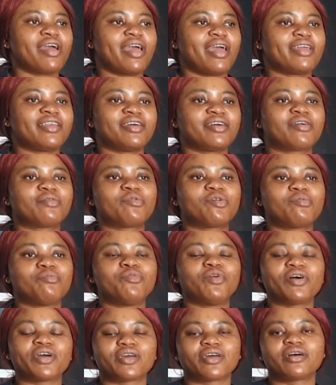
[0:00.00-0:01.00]
any
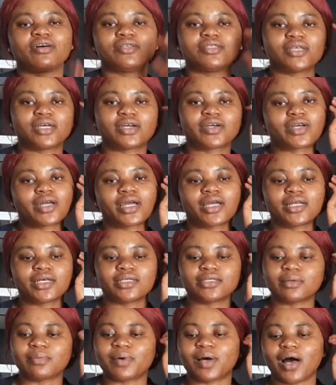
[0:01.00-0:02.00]
mocking content
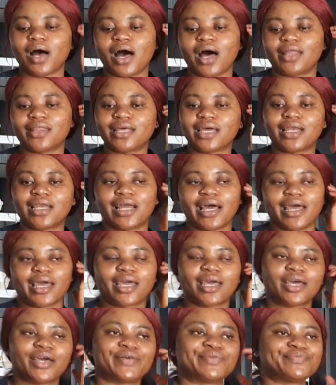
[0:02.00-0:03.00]
creators about how they
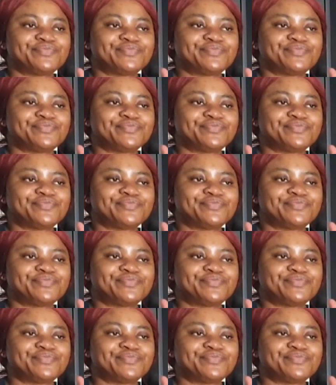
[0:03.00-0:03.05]
like